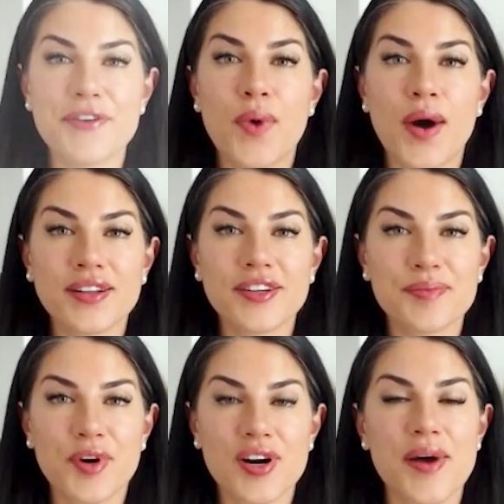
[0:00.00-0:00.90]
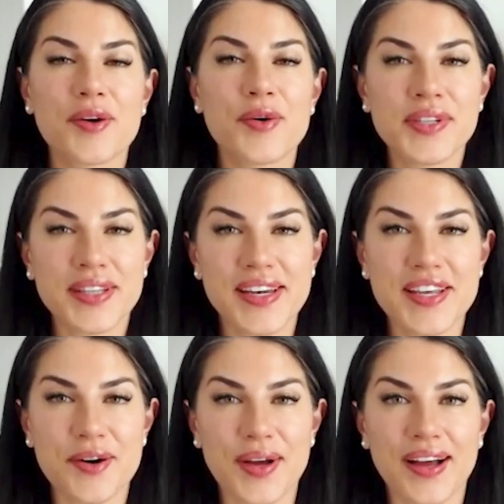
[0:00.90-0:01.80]
you want to learn more about Kundalini
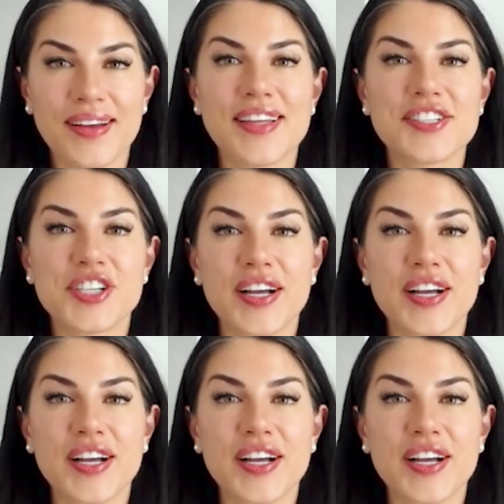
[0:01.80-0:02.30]
Yoga, then check